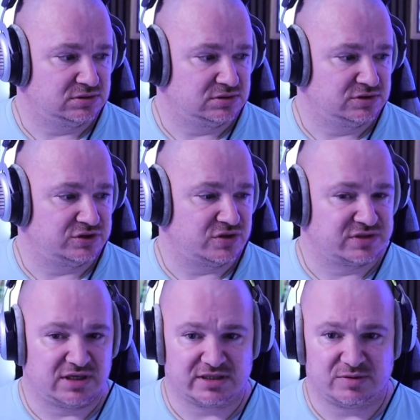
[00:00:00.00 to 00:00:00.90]

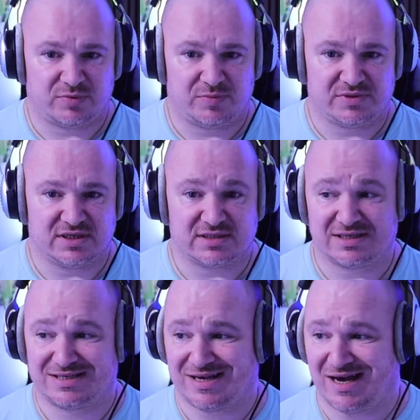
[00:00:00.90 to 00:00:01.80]
Source selected properties.
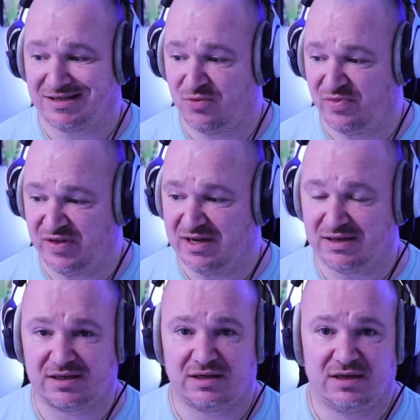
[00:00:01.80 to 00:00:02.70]
I don't
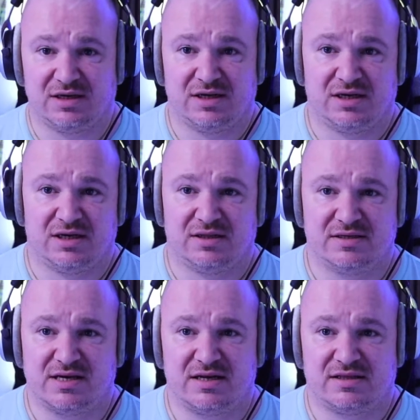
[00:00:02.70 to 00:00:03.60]
think
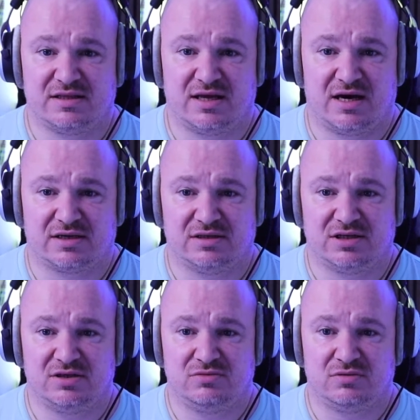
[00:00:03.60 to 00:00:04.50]
there's anything that I can
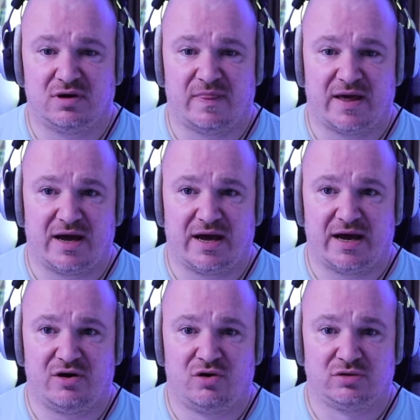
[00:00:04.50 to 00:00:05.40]
do on that
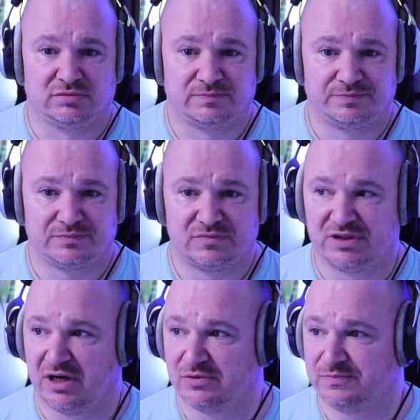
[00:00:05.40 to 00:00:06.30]
at all.
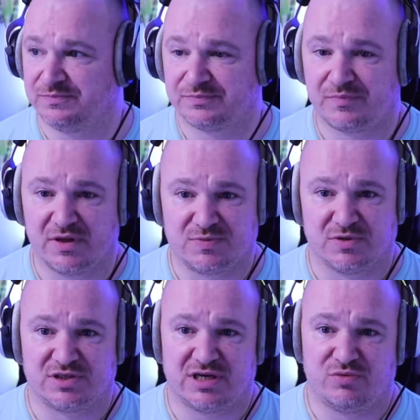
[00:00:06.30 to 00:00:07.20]
So, as
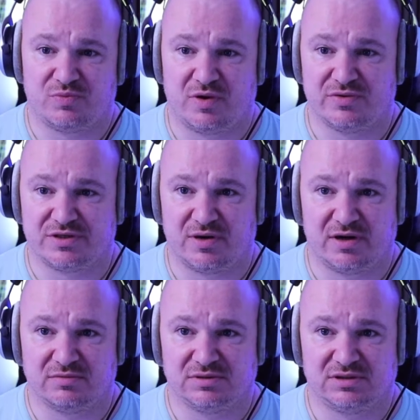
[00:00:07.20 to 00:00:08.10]
much as I would want to,
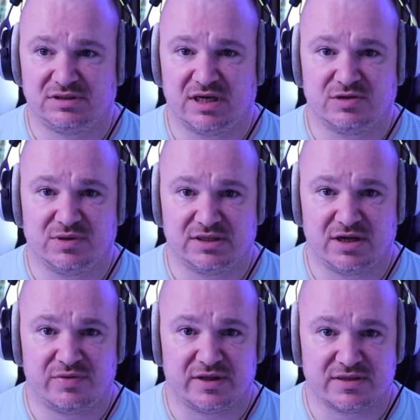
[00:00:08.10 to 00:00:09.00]
I genuinely
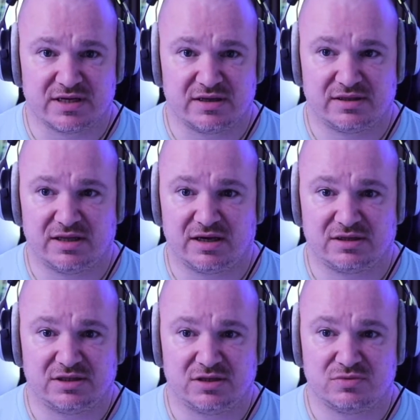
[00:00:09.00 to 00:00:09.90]
don't think there's anything that I
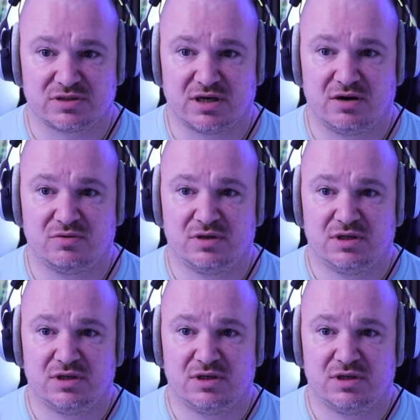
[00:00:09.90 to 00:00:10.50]
can do. So,